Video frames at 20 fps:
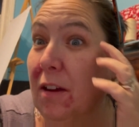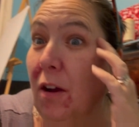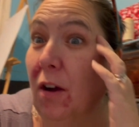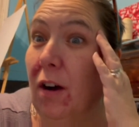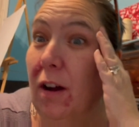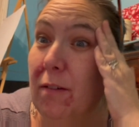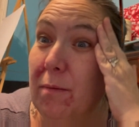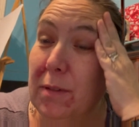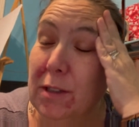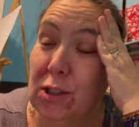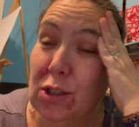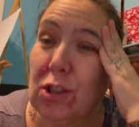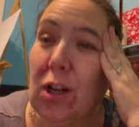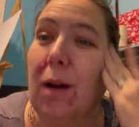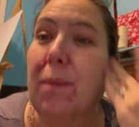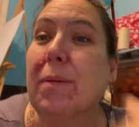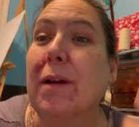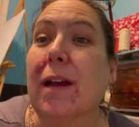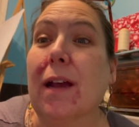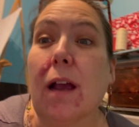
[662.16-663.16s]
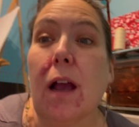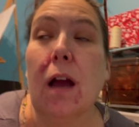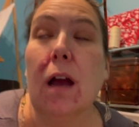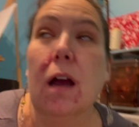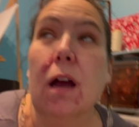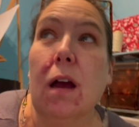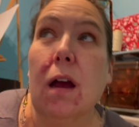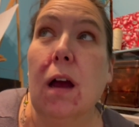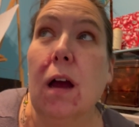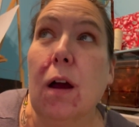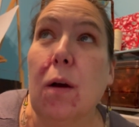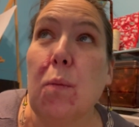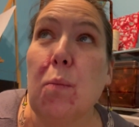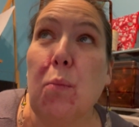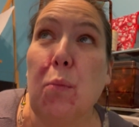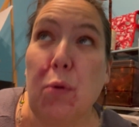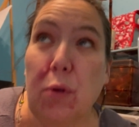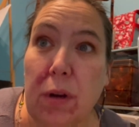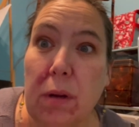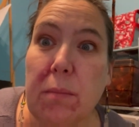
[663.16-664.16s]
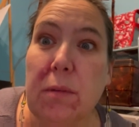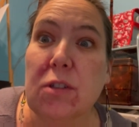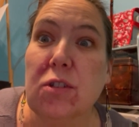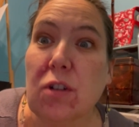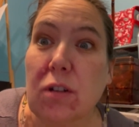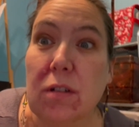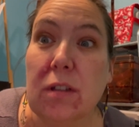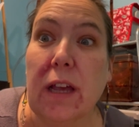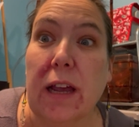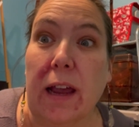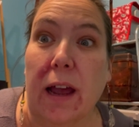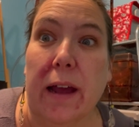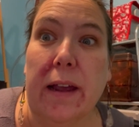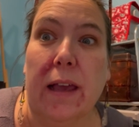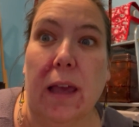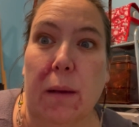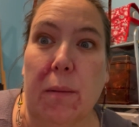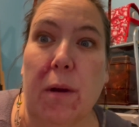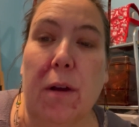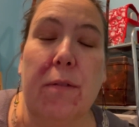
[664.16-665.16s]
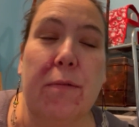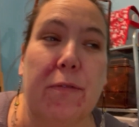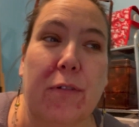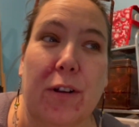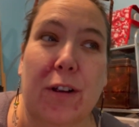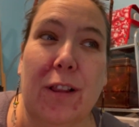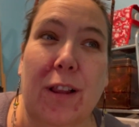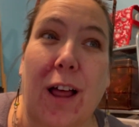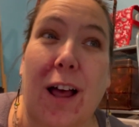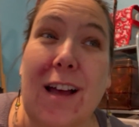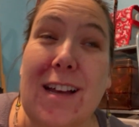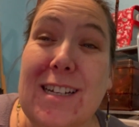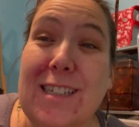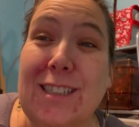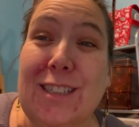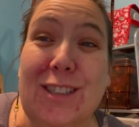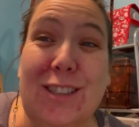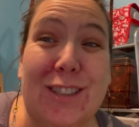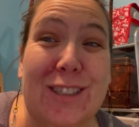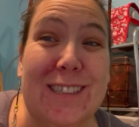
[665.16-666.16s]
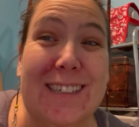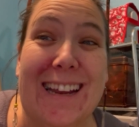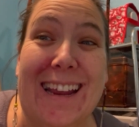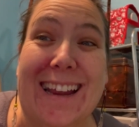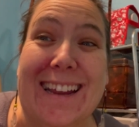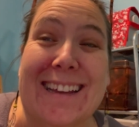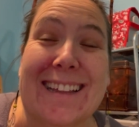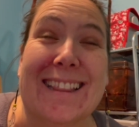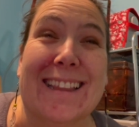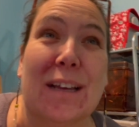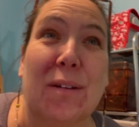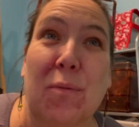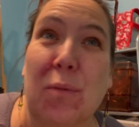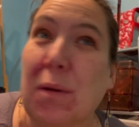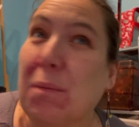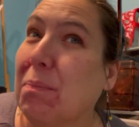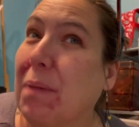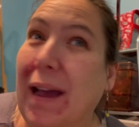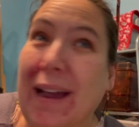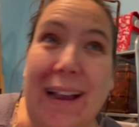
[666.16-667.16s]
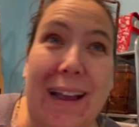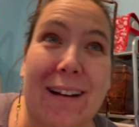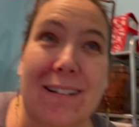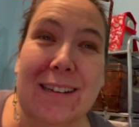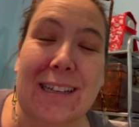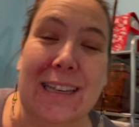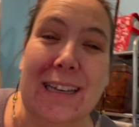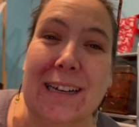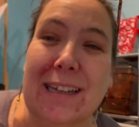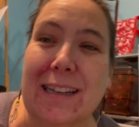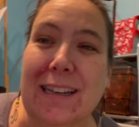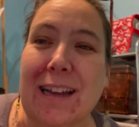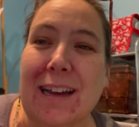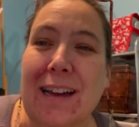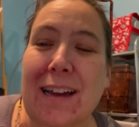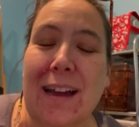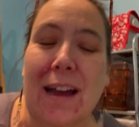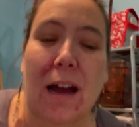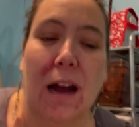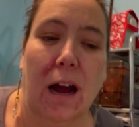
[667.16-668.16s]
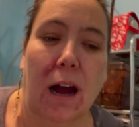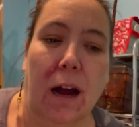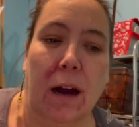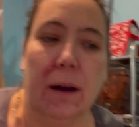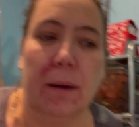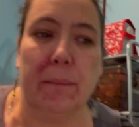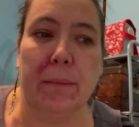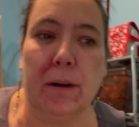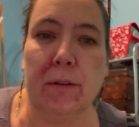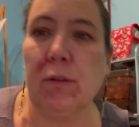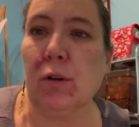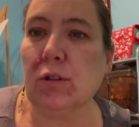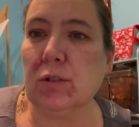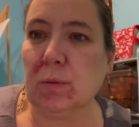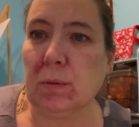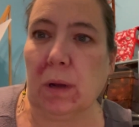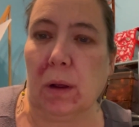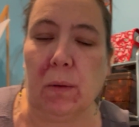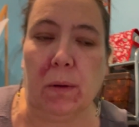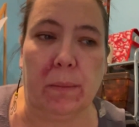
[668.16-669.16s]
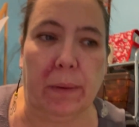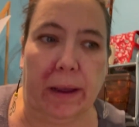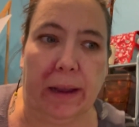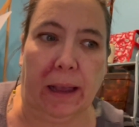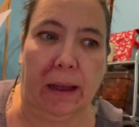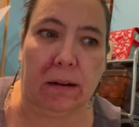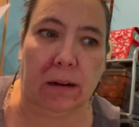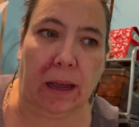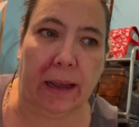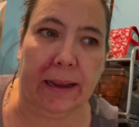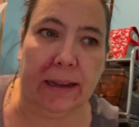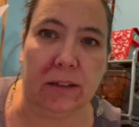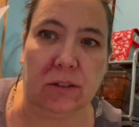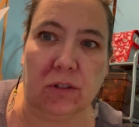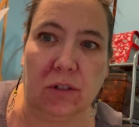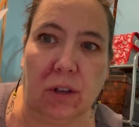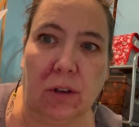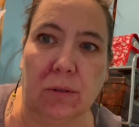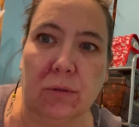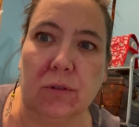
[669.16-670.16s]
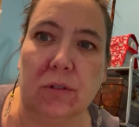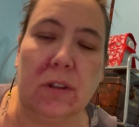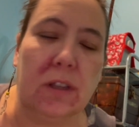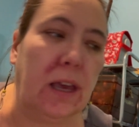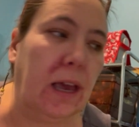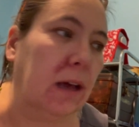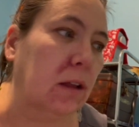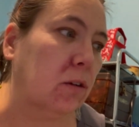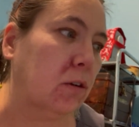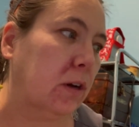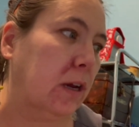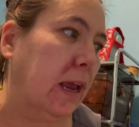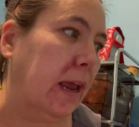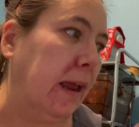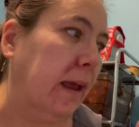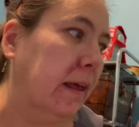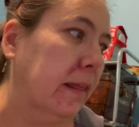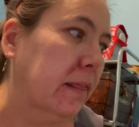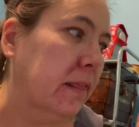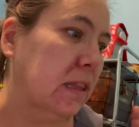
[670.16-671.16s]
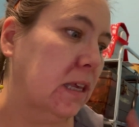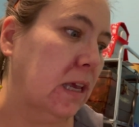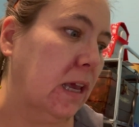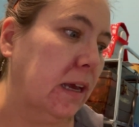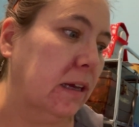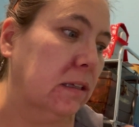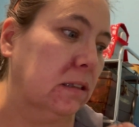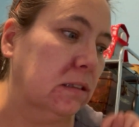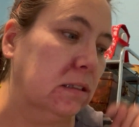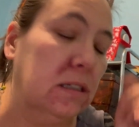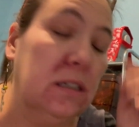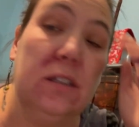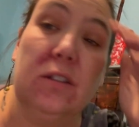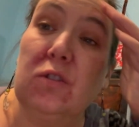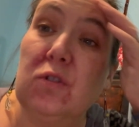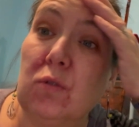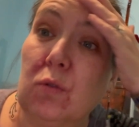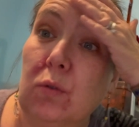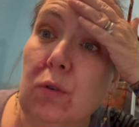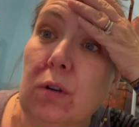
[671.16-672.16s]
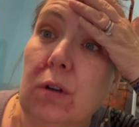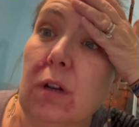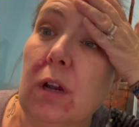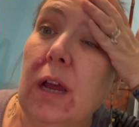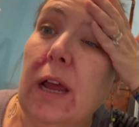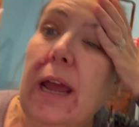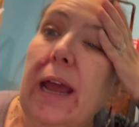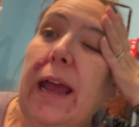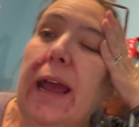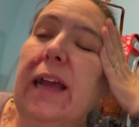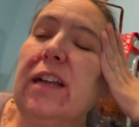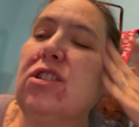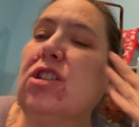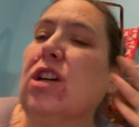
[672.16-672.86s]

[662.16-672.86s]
y'all. I've been shopping pretty much all day. I came home for lunch and then went back out again. Of course, when I went back out, I had to go to the gallery and the antique store and